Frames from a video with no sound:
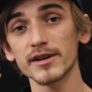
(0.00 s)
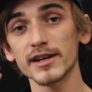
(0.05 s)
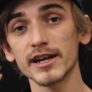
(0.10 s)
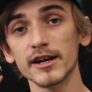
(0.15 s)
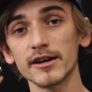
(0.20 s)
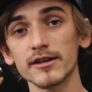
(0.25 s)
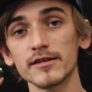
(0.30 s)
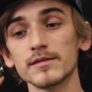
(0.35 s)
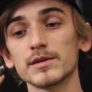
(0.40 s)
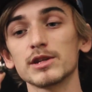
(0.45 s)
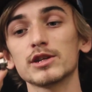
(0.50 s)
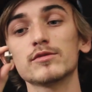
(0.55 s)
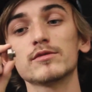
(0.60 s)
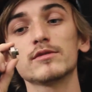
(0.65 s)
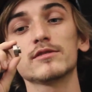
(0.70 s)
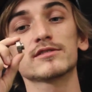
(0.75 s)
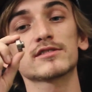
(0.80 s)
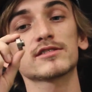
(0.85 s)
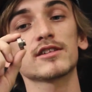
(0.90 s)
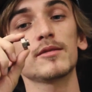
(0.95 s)
gear, you will
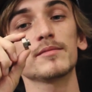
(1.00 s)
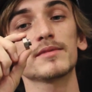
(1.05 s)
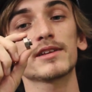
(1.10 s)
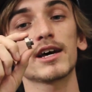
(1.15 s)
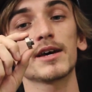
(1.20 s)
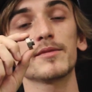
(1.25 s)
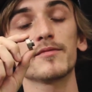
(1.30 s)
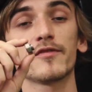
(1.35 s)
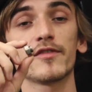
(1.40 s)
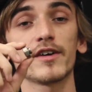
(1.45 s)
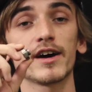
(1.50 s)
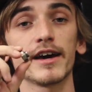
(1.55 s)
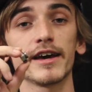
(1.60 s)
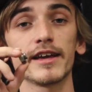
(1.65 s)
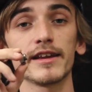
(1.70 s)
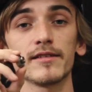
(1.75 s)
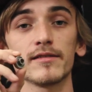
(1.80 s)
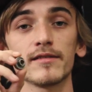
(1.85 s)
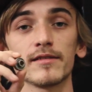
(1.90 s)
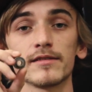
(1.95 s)
sometimes
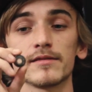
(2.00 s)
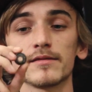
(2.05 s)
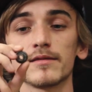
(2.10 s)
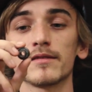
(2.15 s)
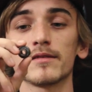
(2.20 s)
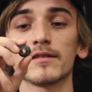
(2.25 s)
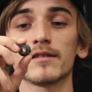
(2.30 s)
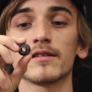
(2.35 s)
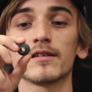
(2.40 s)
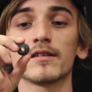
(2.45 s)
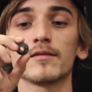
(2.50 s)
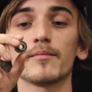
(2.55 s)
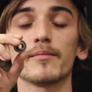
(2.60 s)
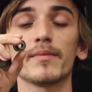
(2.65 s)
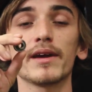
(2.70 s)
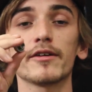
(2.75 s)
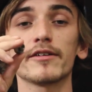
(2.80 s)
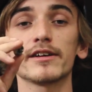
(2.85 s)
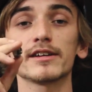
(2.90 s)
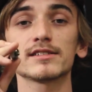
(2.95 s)
find
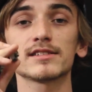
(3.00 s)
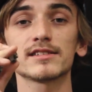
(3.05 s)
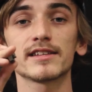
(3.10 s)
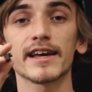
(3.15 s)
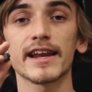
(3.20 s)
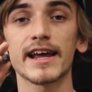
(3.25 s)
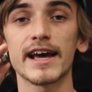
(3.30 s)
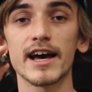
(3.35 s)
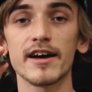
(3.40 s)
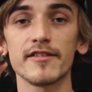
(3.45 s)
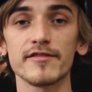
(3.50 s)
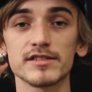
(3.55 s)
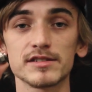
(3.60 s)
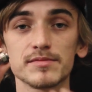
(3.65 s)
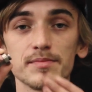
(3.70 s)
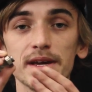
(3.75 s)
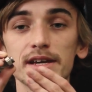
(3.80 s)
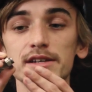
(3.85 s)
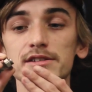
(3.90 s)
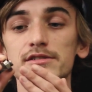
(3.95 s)
bearings that have
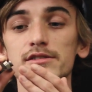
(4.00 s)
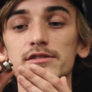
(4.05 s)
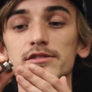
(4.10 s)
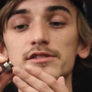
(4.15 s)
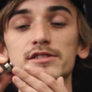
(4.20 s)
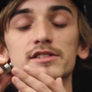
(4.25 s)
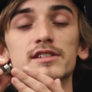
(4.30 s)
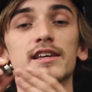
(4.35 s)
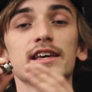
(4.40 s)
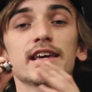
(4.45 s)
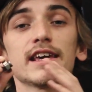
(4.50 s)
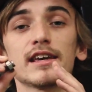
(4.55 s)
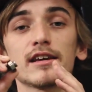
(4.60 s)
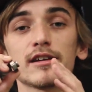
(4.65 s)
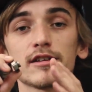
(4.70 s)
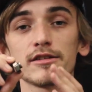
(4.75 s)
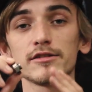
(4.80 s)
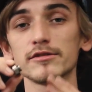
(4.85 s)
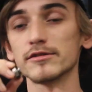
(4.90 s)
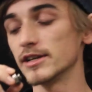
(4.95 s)
spacers
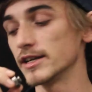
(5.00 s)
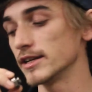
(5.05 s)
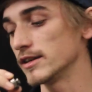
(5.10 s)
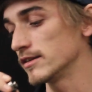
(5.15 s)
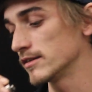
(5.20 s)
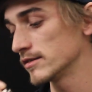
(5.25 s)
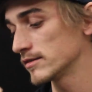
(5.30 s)
included.